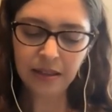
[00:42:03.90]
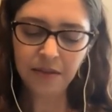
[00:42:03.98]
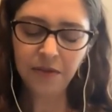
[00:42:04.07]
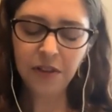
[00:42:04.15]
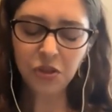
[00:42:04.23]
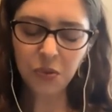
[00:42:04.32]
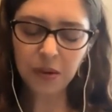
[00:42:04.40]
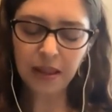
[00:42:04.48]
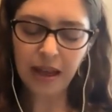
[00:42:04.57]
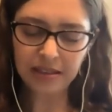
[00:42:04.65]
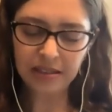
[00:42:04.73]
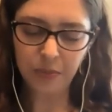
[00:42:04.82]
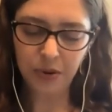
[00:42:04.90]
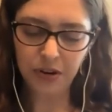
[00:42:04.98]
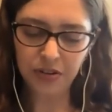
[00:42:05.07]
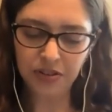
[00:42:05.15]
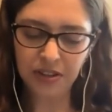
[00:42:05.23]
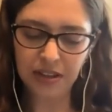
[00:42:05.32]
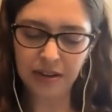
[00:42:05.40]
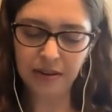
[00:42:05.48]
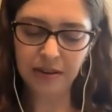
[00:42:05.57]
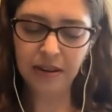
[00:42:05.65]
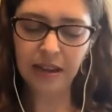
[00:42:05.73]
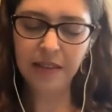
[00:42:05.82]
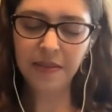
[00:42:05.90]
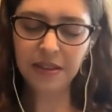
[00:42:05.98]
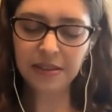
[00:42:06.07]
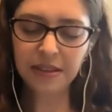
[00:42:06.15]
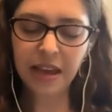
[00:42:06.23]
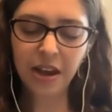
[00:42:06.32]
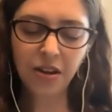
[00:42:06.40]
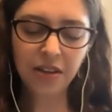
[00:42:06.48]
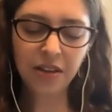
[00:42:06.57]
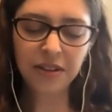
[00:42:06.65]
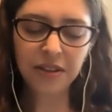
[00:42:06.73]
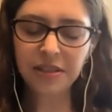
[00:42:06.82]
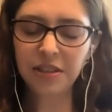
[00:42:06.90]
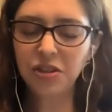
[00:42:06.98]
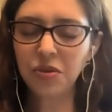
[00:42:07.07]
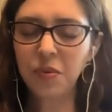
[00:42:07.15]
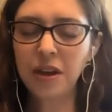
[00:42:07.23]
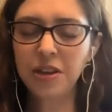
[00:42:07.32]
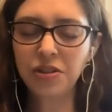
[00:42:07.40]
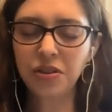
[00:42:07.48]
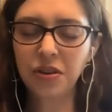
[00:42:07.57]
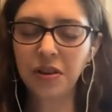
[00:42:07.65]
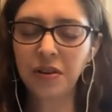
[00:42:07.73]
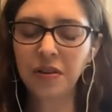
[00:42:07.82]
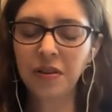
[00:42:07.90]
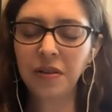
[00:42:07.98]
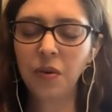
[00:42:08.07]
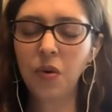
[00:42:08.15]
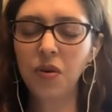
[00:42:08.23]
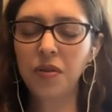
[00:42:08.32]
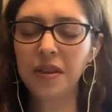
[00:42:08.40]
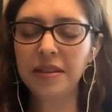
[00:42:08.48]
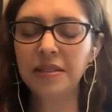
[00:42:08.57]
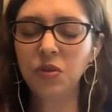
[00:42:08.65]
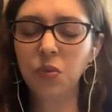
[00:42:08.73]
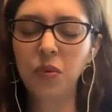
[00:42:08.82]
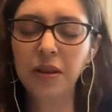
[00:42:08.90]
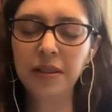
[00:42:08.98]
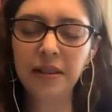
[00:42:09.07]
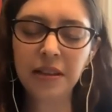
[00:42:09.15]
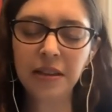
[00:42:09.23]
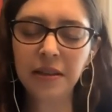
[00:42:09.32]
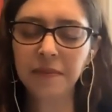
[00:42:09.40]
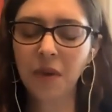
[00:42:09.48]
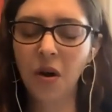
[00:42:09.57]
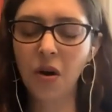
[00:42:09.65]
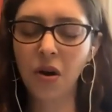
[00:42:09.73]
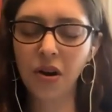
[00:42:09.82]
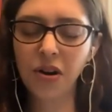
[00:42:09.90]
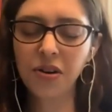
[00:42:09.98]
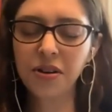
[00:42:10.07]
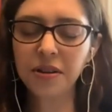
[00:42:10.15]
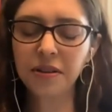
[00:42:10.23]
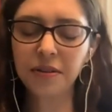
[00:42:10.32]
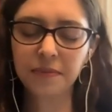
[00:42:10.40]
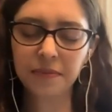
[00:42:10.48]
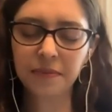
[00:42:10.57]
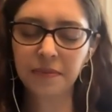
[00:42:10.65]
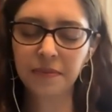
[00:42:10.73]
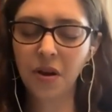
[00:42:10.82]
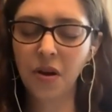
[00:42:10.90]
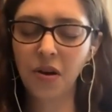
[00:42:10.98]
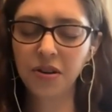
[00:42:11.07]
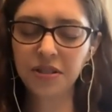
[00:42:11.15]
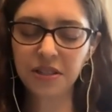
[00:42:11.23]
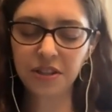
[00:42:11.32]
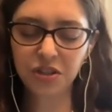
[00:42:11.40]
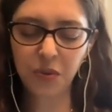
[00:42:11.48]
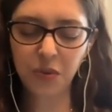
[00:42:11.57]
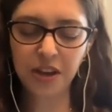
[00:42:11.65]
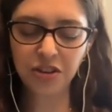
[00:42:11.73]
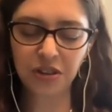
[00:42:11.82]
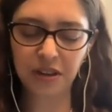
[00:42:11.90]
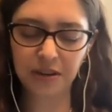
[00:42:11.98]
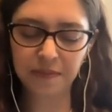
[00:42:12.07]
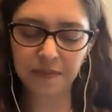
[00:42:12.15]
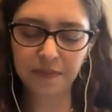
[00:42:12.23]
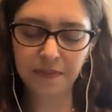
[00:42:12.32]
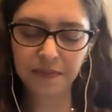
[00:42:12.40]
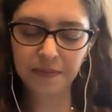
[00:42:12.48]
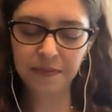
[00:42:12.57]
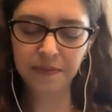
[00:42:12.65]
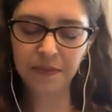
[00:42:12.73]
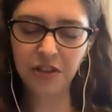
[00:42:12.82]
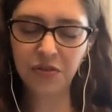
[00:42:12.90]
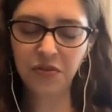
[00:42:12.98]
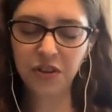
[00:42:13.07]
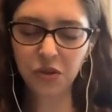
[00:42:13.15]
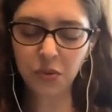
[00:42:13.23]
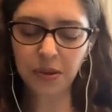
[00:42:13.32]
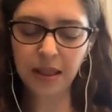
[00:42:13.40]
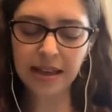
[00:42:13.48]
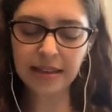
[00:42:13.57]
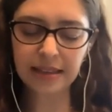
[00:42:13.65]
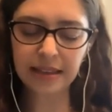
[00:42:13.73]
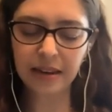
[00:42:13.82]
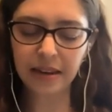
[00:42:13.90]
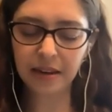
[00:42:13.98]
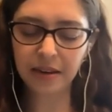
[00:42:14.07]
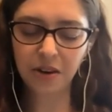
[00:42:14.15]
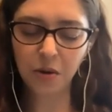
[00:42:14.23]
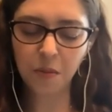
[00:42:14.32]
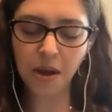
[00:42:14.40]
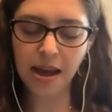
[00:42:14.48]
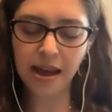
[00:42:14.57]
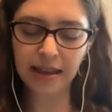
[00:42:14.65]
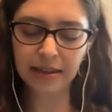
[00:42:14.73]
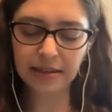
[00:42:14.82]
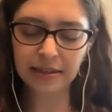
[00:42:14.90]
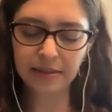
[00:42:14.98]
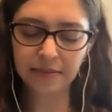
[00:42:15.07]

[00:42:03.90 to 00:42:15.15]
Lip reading: visualize the person in this caregiving situation or this really hard situation. Just visualize it in your mind.